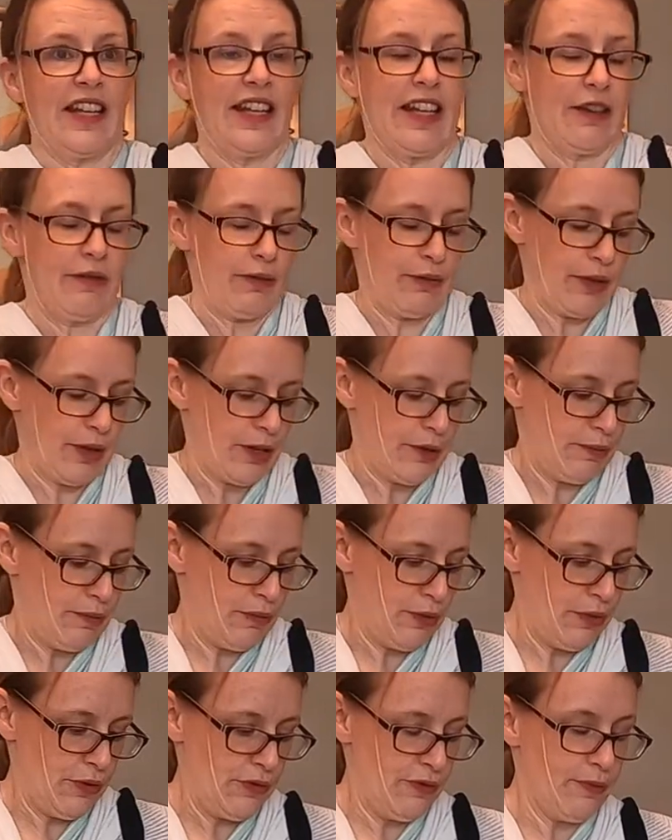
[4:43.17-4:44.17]
And now I'm going to
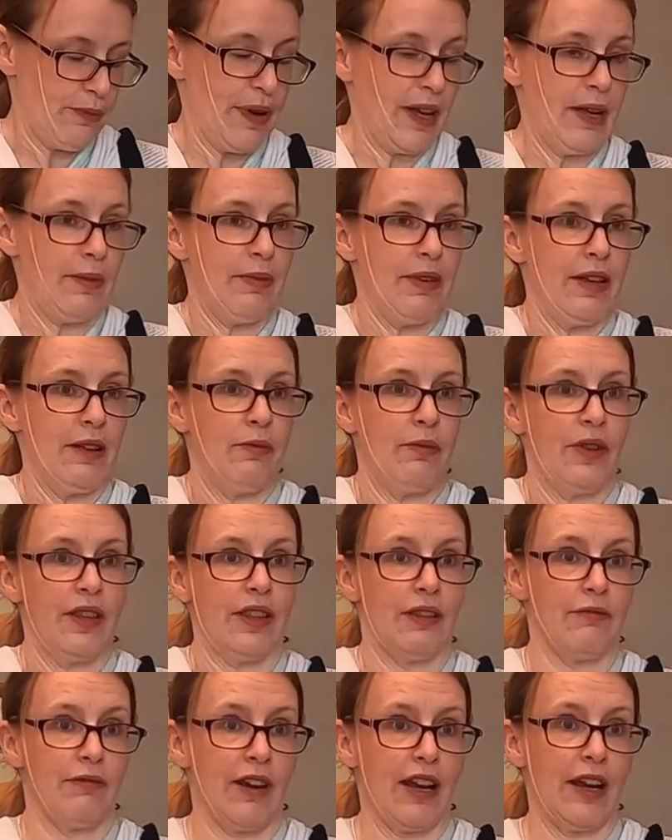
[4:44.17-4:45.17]
move baby
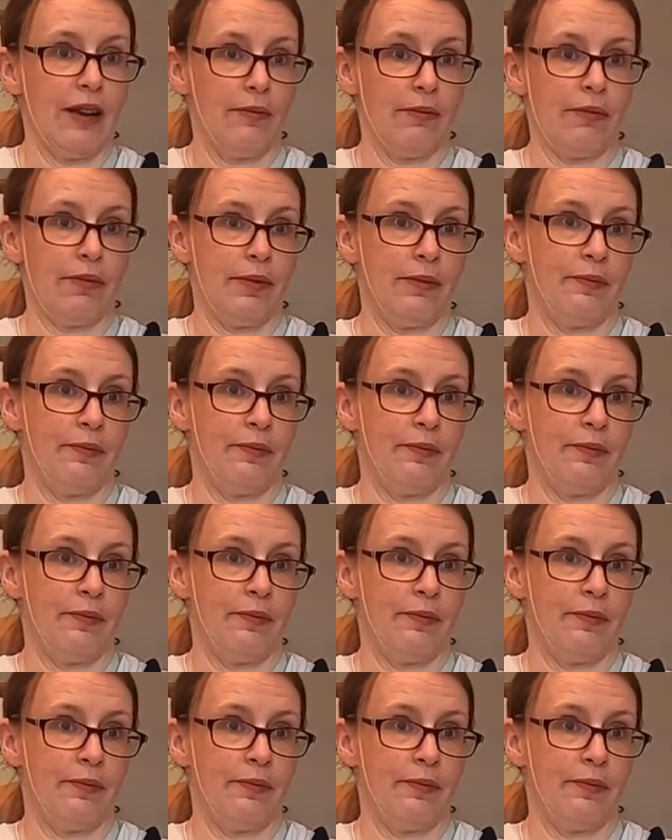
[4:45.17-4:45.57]
with the wrap.